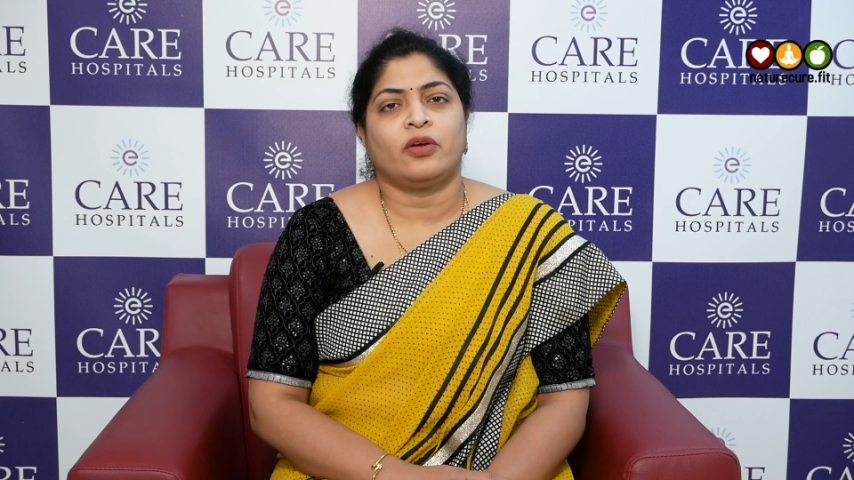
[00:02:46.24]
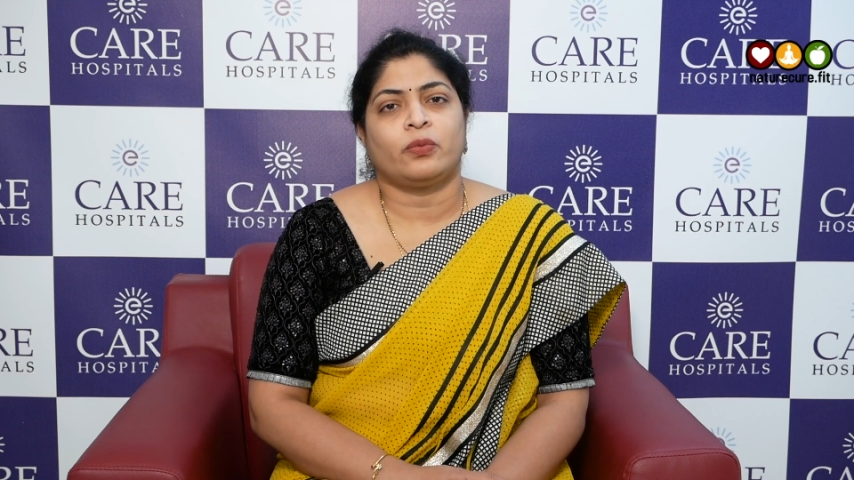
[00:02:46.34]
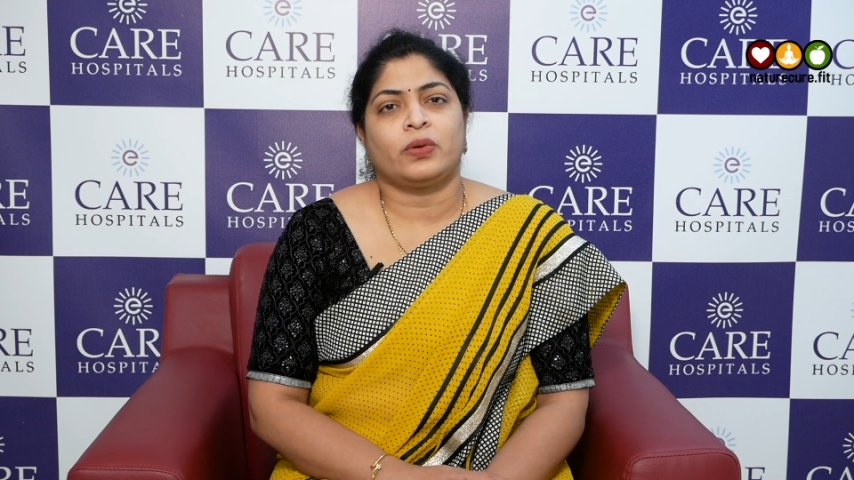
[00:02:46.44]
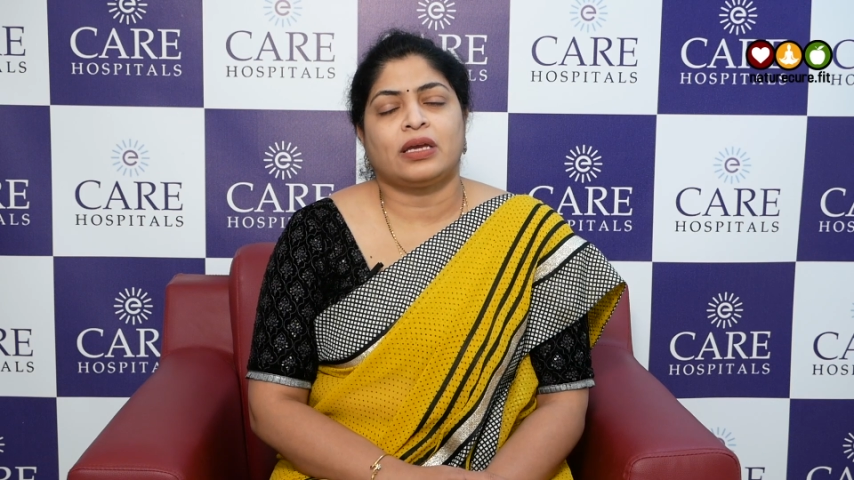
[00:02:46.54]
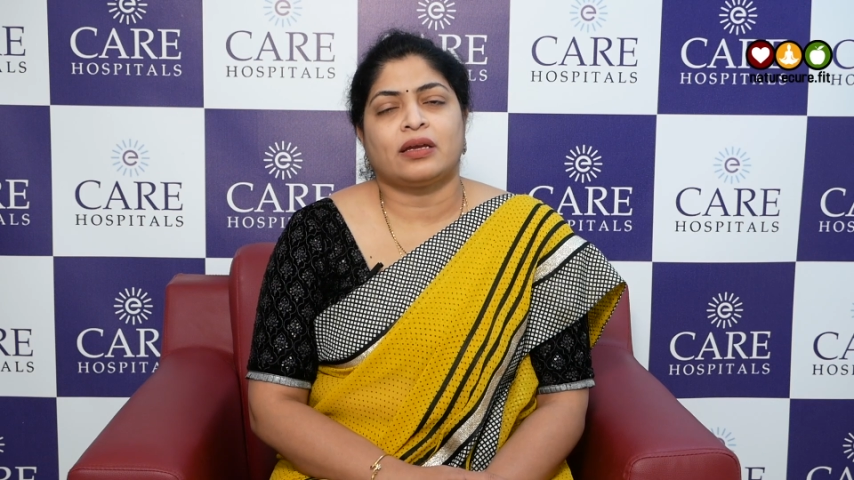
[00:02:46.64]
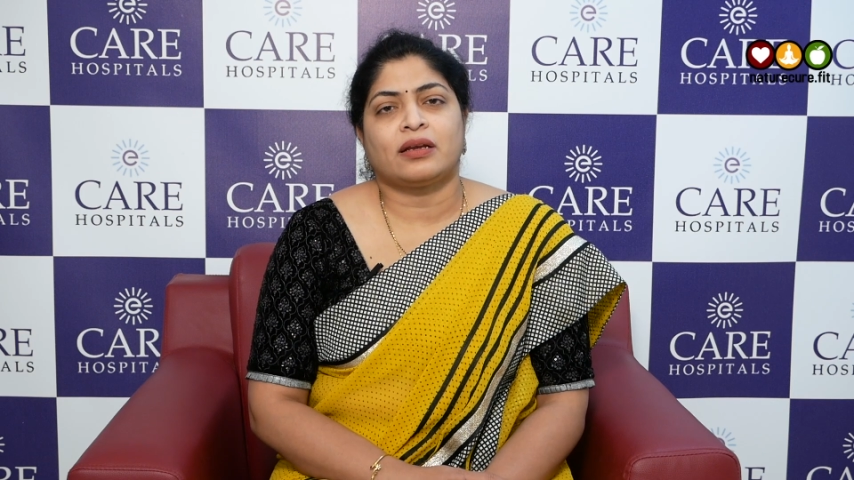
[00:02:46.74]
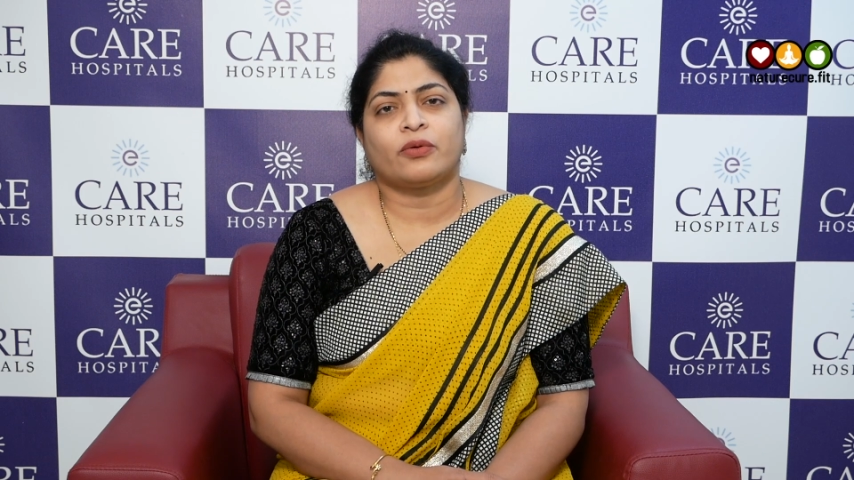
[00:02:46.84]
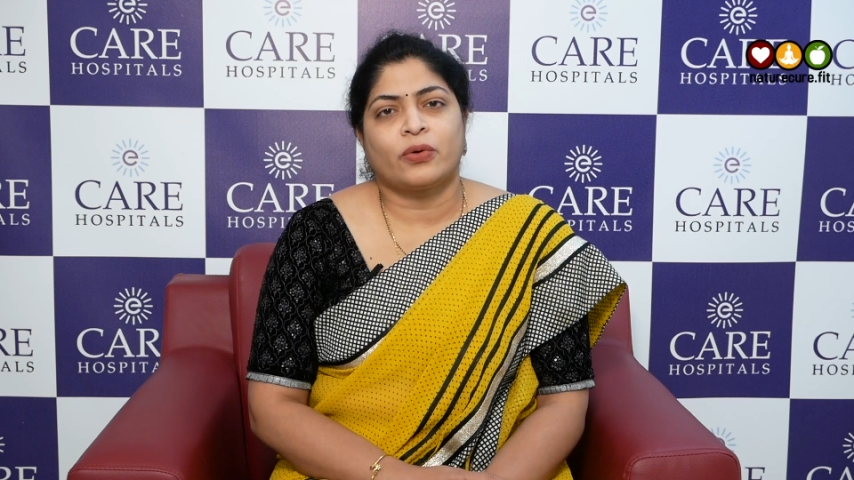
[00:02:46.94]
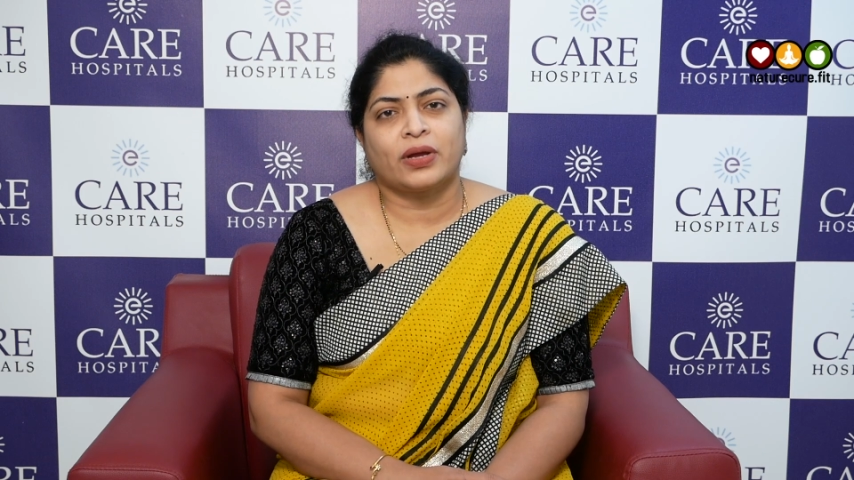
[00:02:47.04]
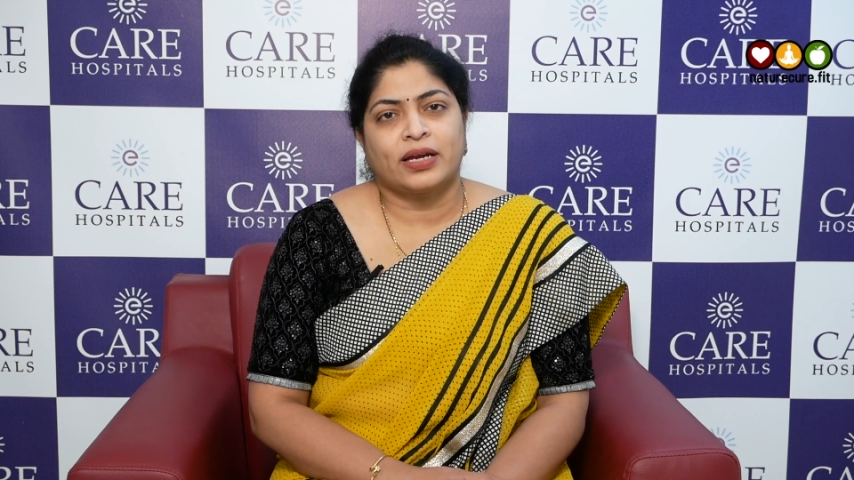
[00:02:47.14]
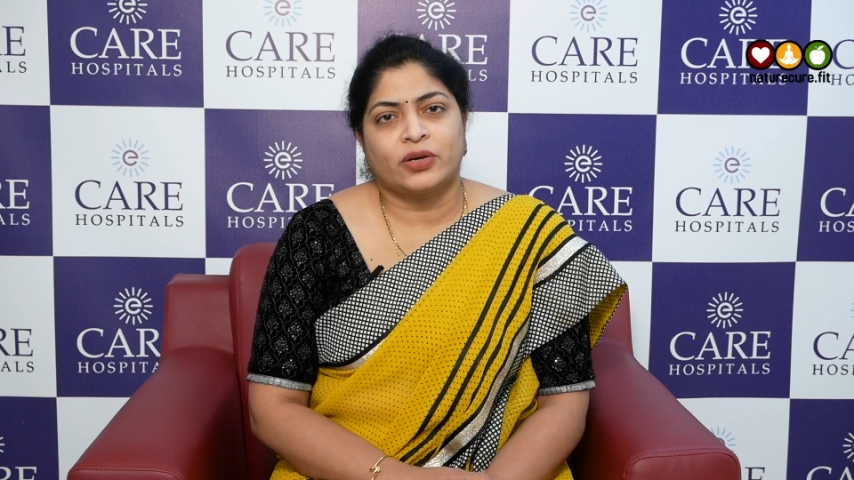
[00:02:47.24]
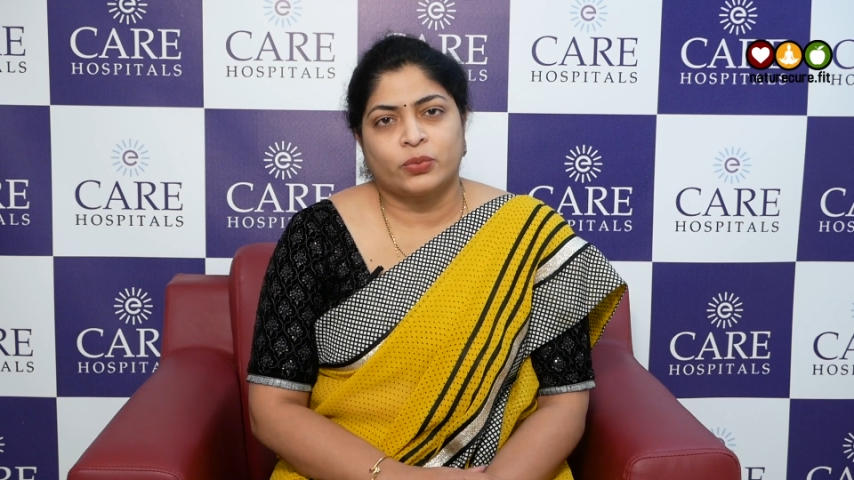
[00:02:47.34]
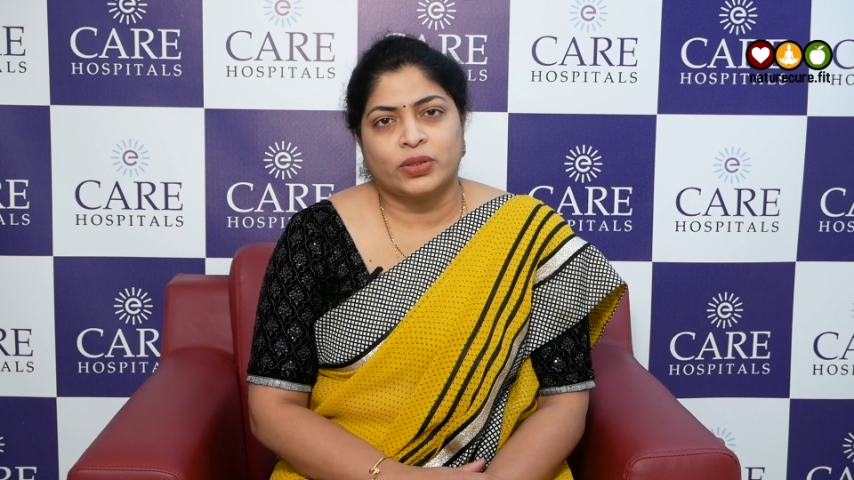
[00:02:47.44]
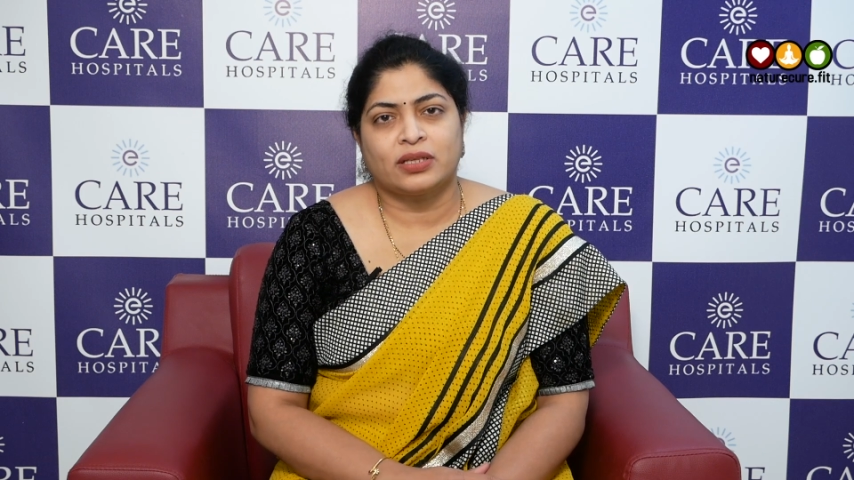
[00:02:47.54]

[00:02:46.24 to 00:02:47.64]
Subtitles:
We can go ahead with